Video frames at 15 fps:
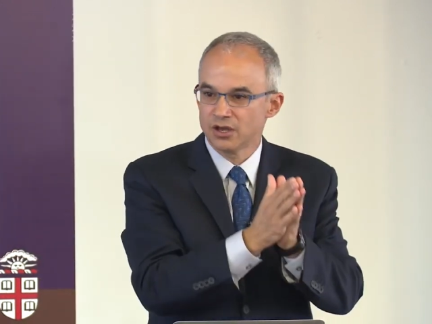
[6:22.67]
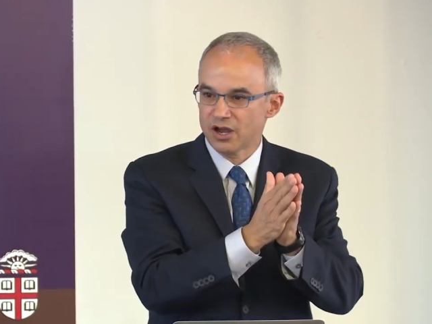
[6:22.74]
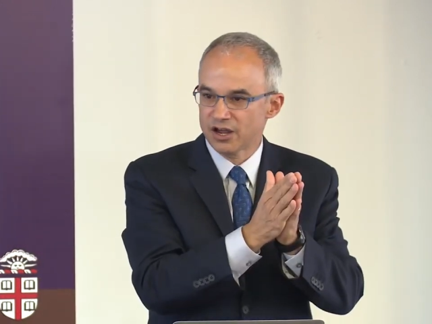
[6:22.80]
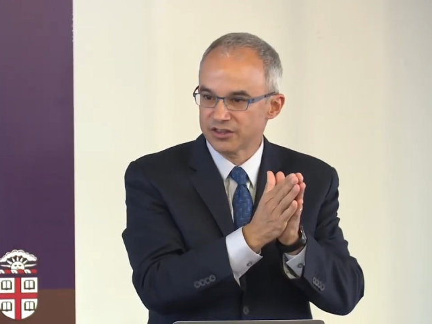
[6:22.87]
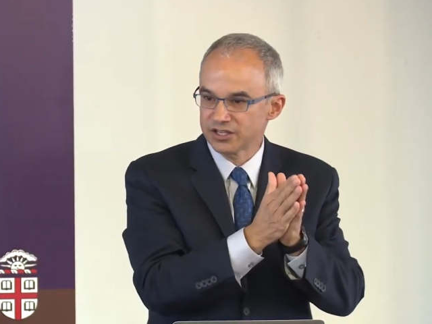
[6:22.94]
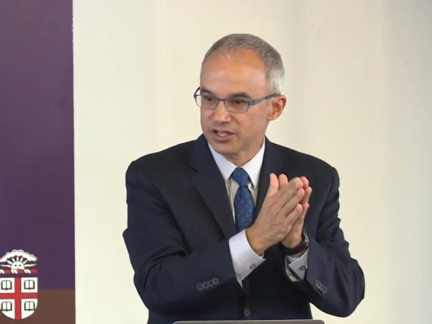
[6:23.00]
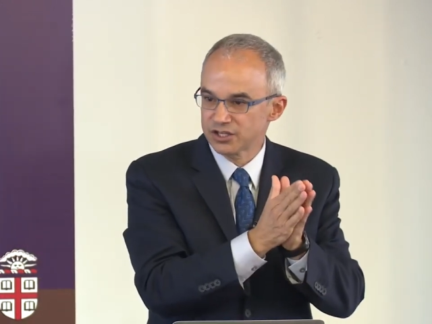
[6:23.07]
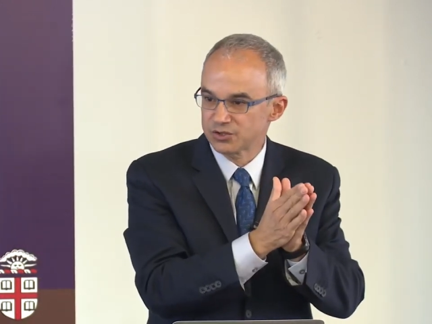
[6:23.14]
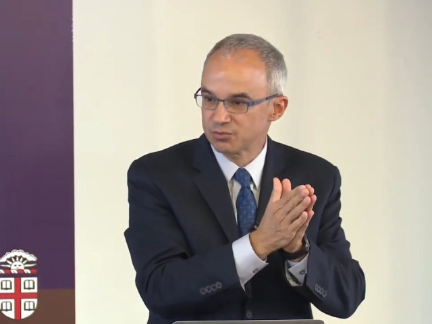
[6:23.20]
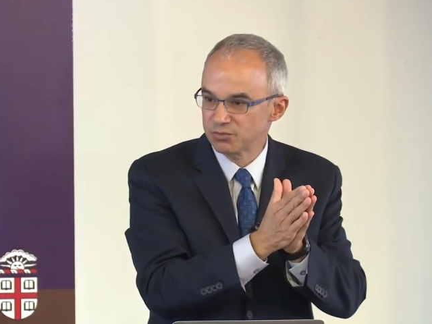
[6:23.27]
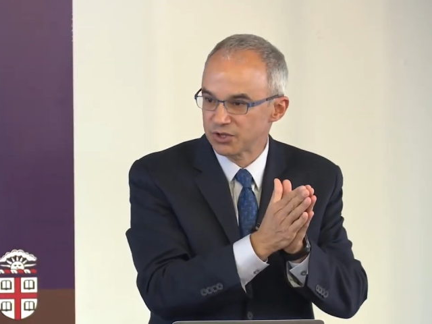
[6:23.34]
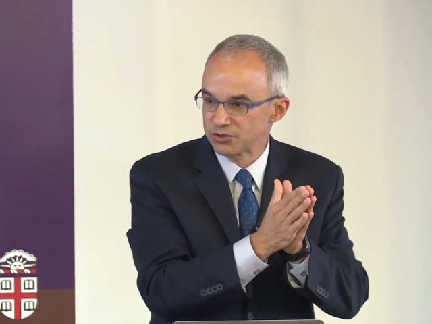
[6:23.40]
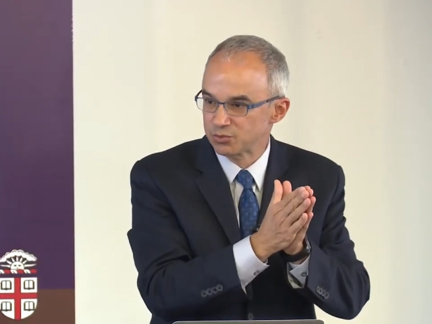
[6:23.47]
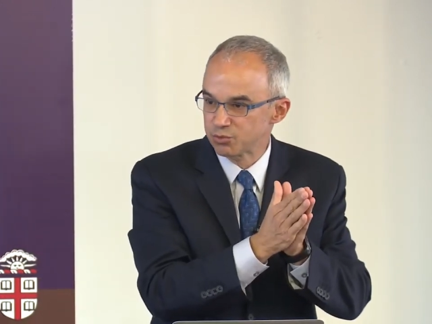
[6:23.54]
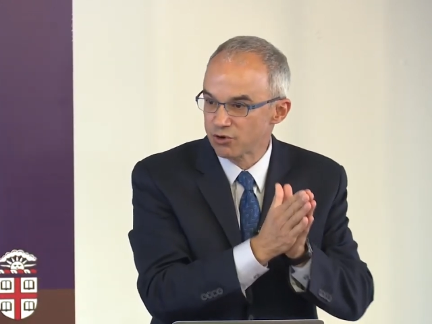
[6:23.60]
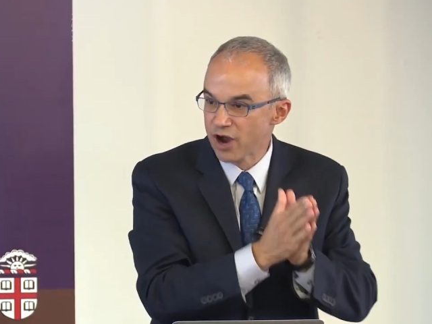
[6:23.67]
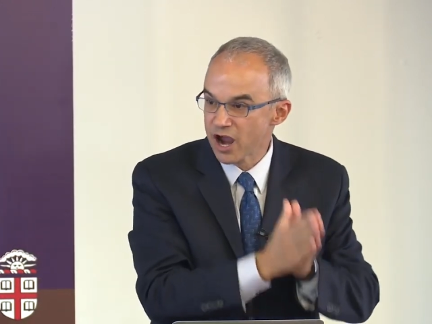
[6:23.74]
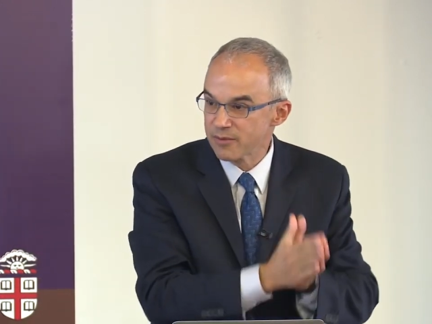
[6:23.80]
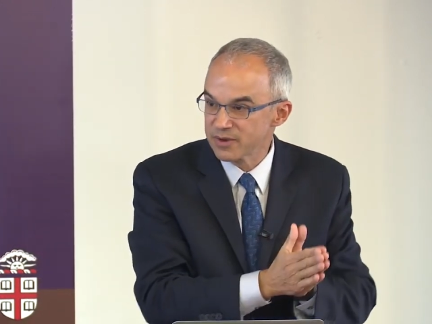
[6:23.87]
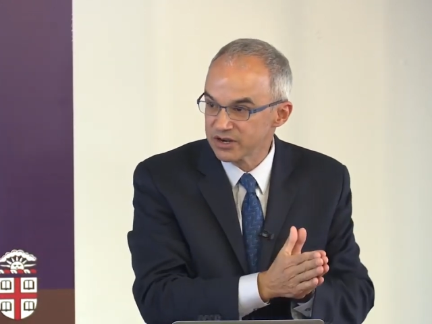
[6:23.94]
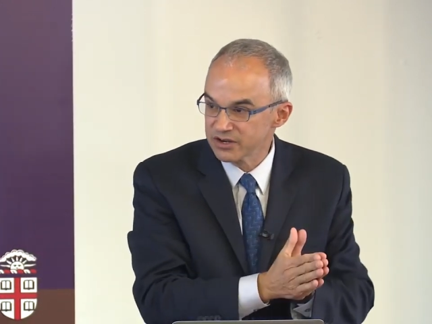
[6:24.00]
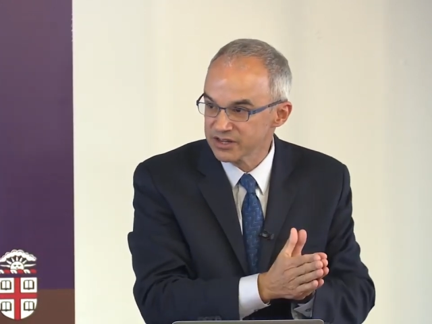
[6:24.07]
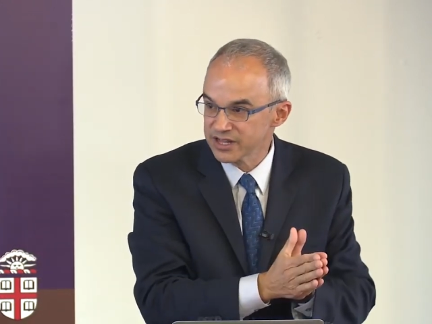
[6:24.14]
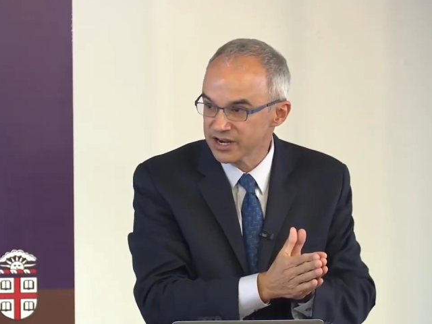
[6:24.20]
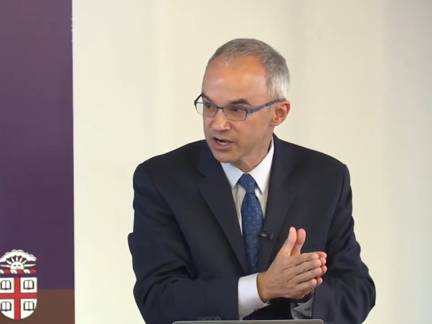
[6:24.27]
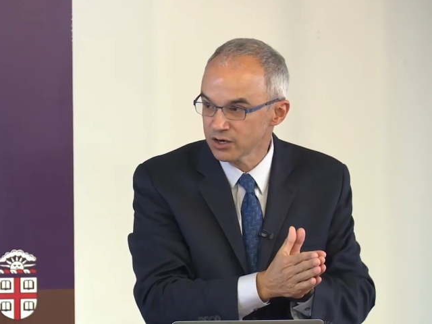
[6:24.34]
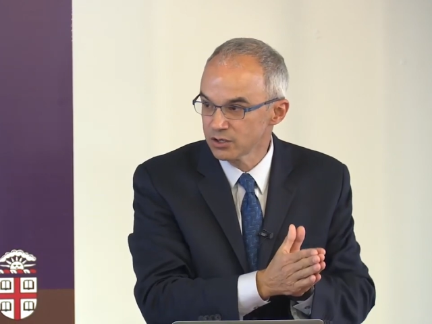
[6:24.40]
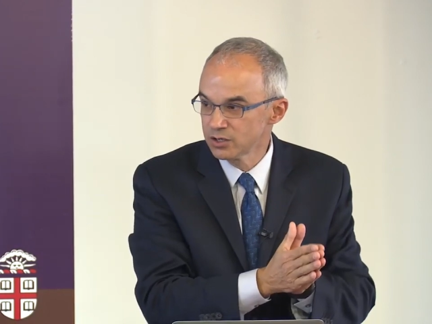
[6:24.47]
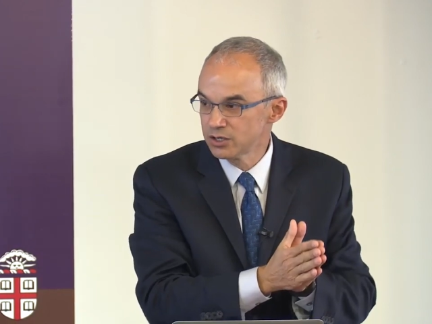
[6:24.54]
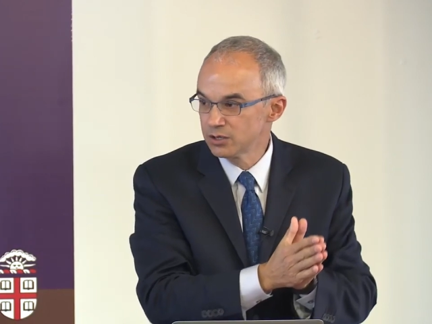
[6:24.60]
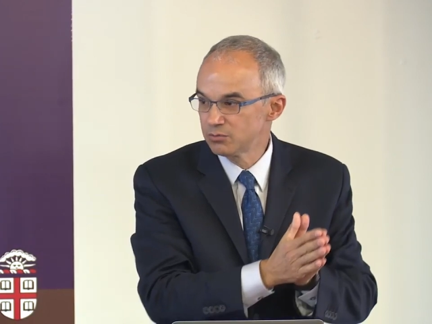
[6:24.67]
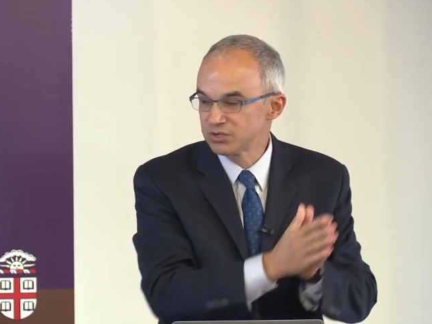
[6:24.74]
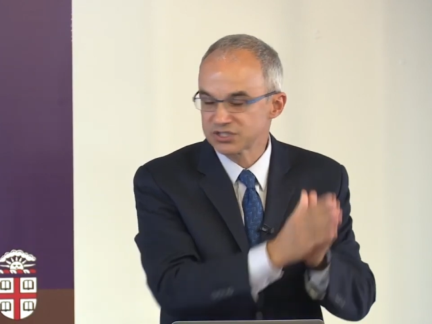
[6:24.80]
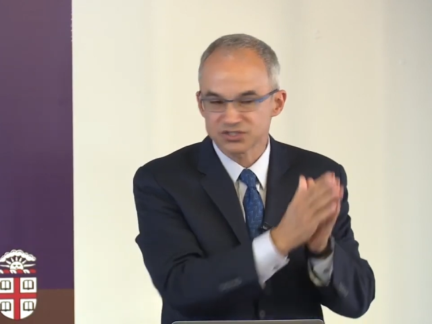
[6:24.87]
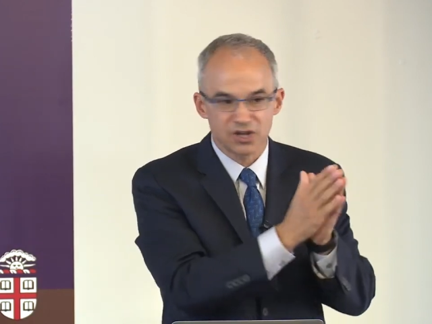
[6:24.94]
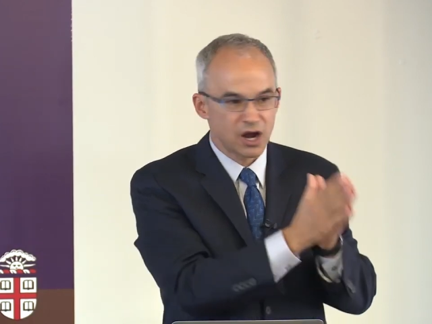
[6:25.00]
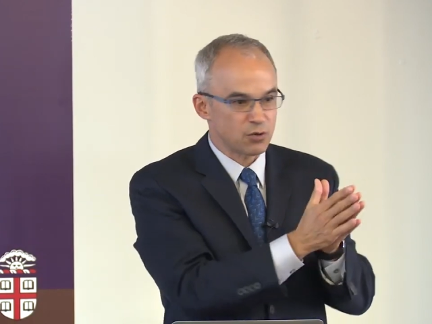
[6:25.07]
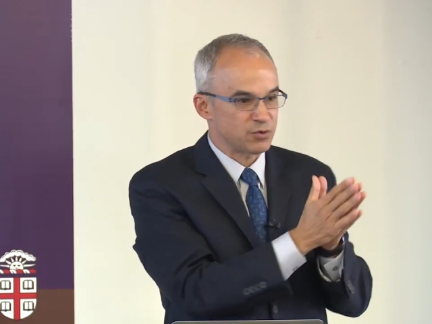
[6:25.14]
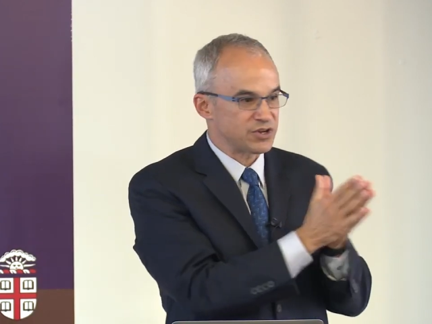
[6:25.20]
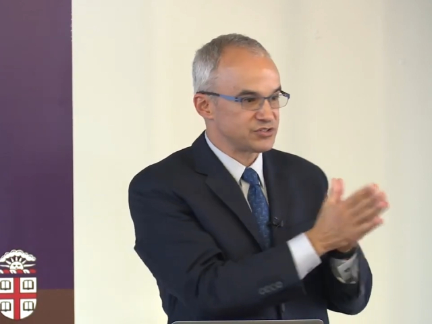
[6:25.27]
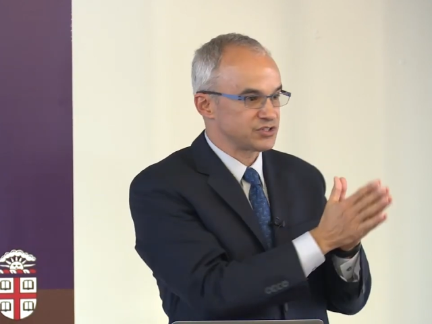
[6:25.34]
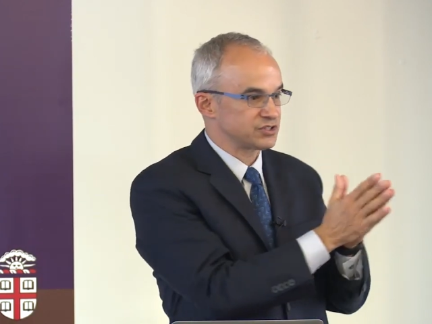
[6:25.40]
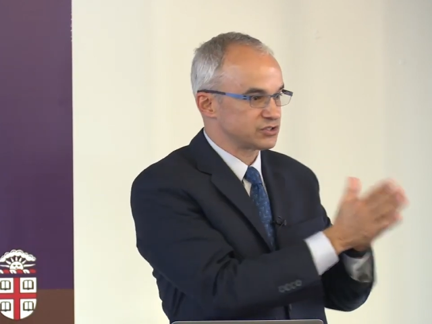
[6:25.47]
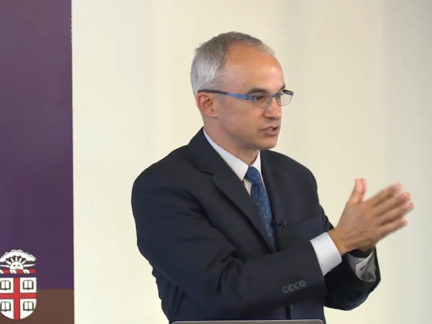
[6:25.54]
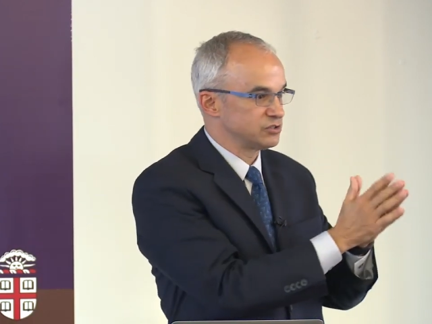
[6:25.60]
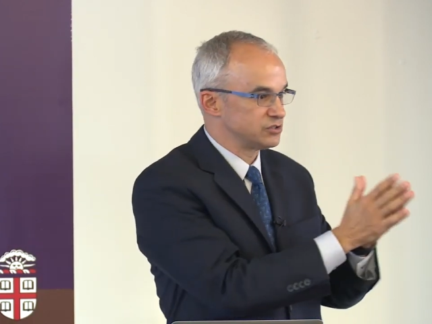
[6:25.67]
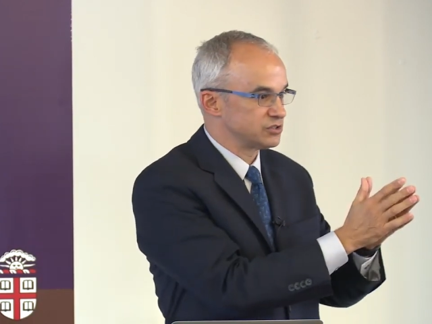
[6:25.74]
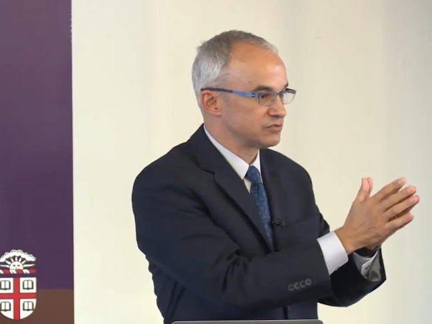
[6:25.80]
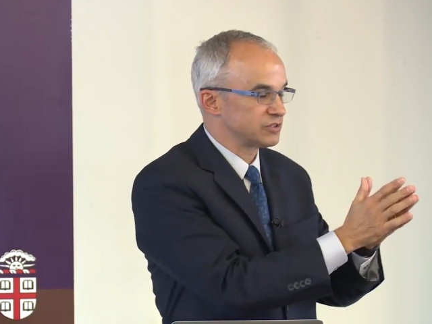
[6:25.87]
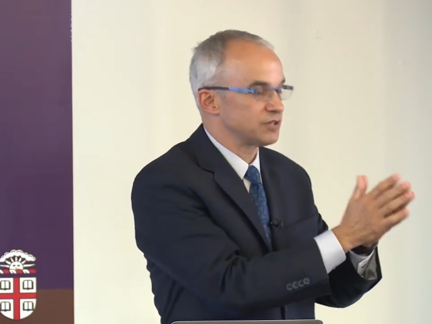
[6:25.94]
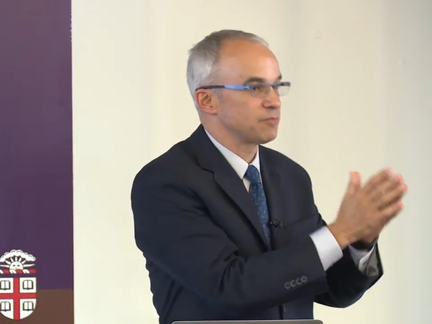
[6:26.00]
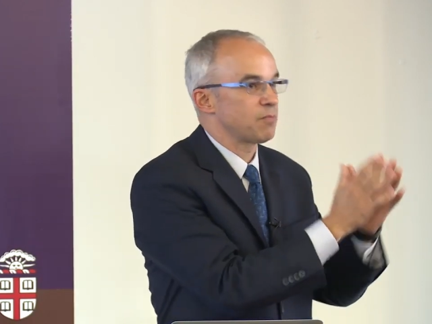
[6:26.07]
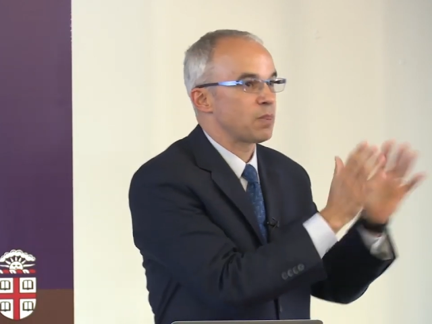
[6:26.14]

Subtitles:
I think it's primary there, but it's not race exclusively.